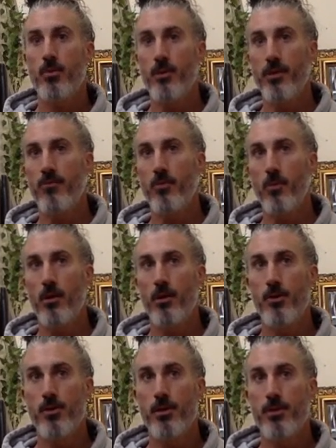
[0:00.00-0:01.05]

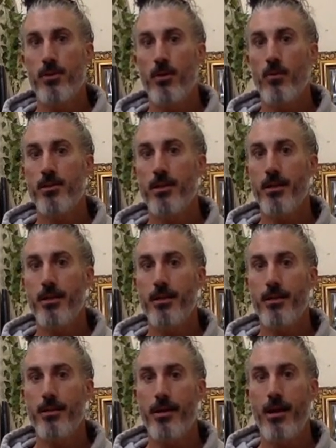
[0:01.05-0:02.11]
2400. So I wasn't
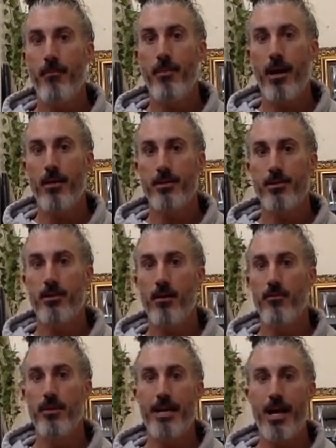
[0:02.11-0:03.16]
eating that balanced
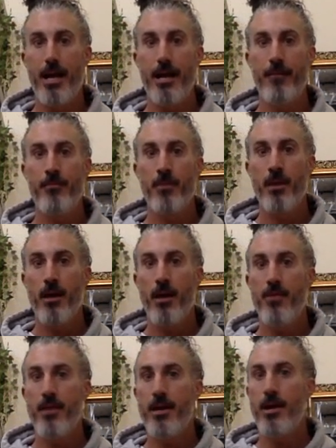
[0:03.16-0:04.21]
of a diet.
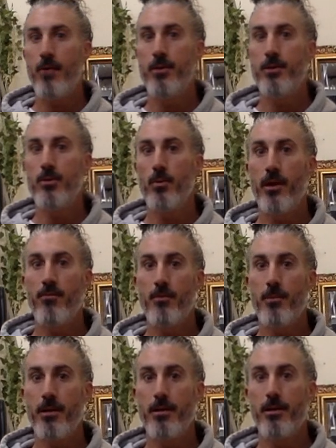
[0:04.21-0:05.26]
And then I would do what
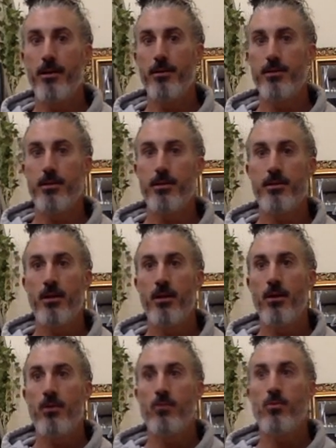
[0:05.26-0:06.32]
everybody does is,
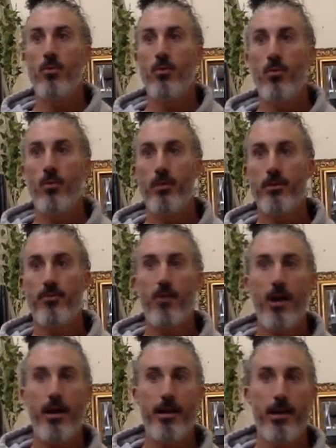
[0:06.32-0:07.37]
ooh, it's
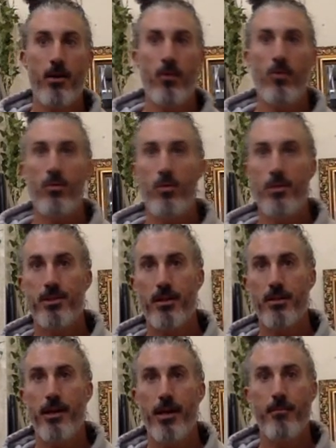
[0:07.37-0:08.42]
Friday. Oh, it's
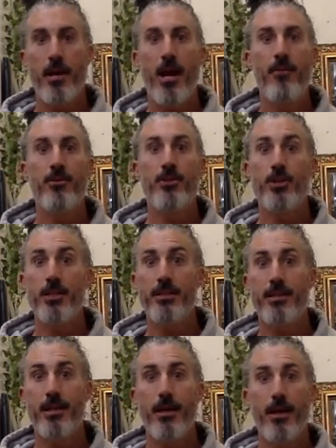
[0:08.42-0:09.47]
Sunday. I'm going to have a cheat
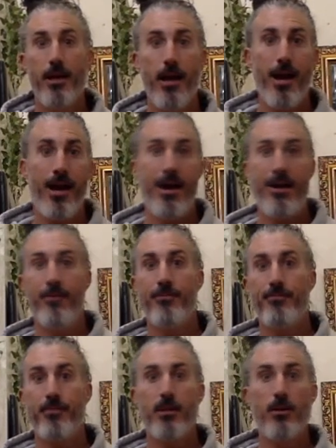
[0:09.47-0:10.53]
day. I have,
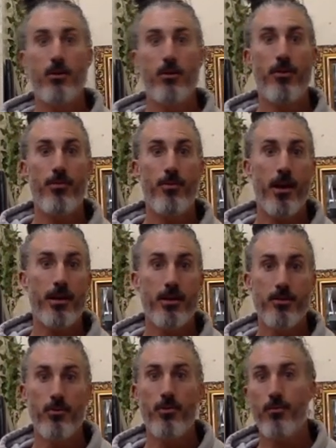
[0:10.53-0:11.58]
you know, I
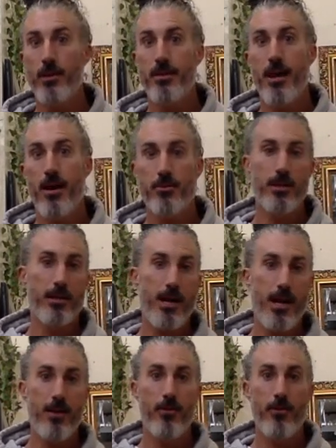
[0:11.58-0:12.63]
can do 3000
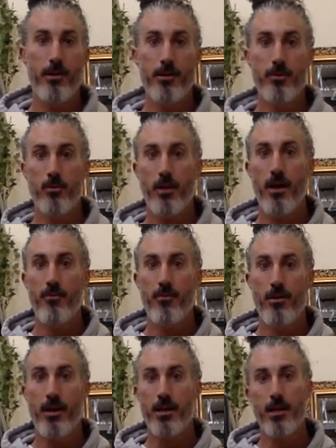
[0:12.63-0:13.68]
calories,
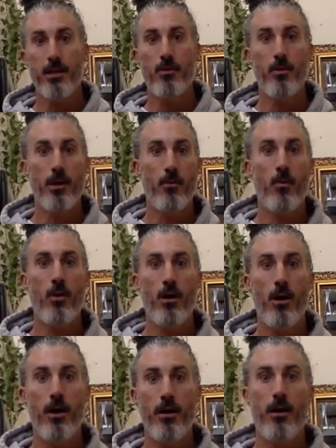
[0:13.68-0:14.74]
whatever. And I could eat what I
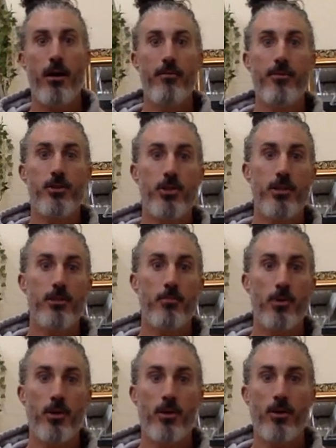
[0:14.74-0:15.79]
want. I'll have the
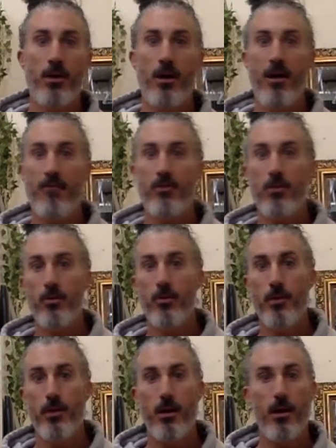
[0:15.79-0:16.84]
cheeseburger. I'll have
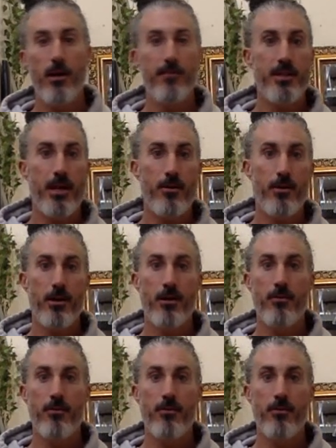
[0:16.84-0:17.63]
gluten. I'll have dairy.